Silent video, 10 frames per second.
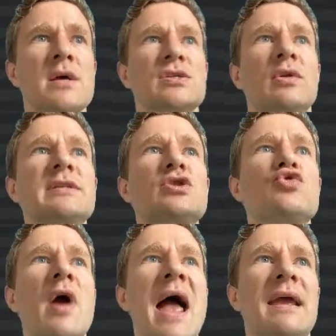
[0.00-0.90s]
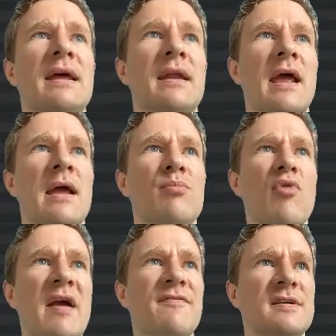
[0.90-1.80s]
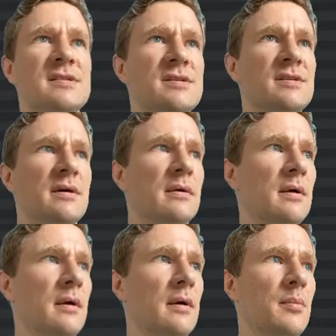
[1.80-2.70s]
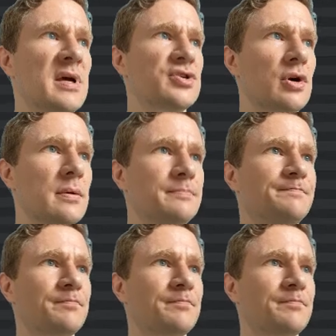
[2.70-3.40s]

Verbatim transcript: So let's drag in a breakfast picture,